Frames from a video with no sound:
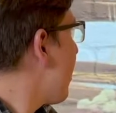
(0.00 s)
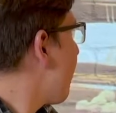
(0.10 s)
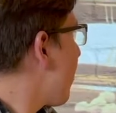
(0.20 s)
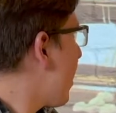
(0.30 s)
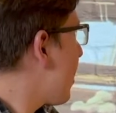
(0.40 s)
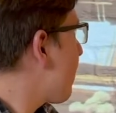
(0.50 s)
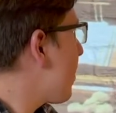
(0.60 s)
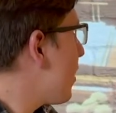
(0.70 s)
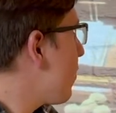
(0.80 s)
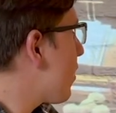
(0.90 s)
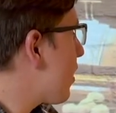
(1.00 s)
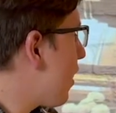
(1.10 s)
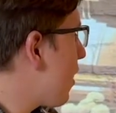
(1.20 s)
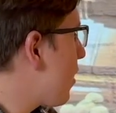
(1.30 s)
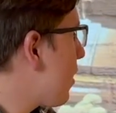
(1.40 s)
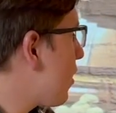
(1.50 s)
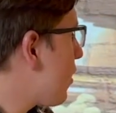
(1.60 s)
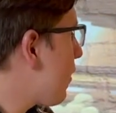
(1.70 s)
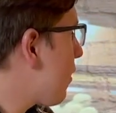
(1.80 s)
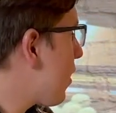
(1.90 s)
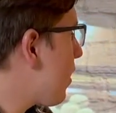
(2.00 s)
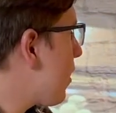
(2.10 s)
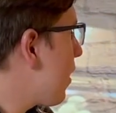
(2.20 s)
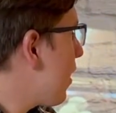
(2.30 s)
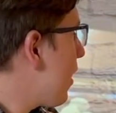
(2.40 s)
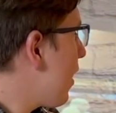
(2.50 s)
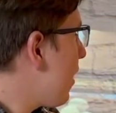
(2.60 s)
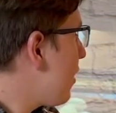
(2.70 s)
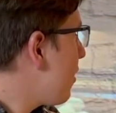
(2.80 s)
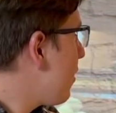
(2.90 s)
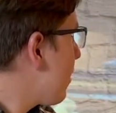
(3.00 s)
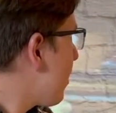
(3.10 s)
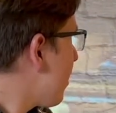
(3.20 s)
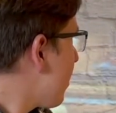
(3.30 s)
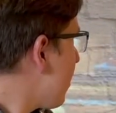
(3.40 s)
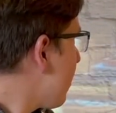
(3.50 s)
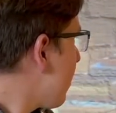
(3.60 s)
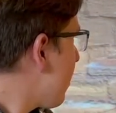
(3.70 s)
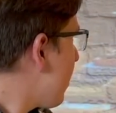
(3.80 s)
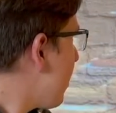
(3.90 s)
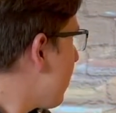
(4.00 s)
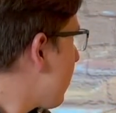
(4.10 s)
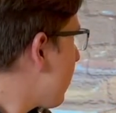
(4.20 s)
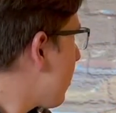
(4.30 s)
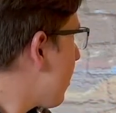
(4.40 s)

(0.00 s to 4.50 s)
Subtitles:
I definitely used it a lot in this service, and you can see those